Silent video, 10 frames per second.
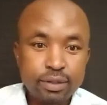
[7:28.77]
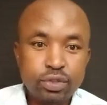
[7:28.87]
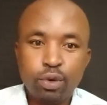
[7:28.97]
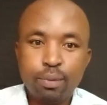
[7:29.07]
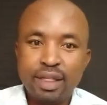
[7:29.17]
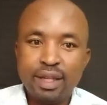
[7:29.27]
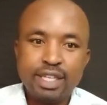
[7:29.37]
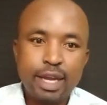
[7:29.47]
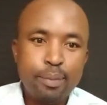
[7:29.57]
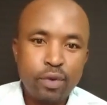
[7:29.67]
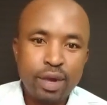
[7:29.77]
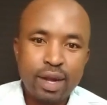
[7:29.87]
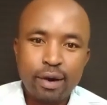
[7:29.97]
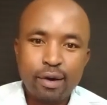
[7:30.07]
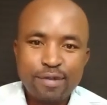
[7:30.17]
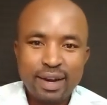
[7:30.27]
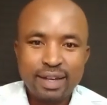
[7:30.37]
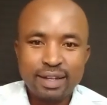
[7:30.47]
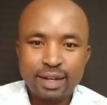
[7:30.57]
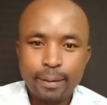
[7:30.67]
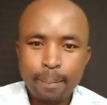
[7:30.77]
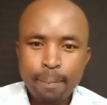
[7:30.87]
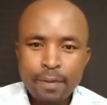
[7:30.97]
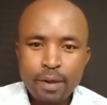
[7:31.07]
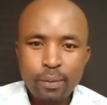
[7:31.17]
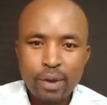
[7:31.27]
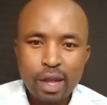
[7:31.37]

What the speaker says: So by the time we are we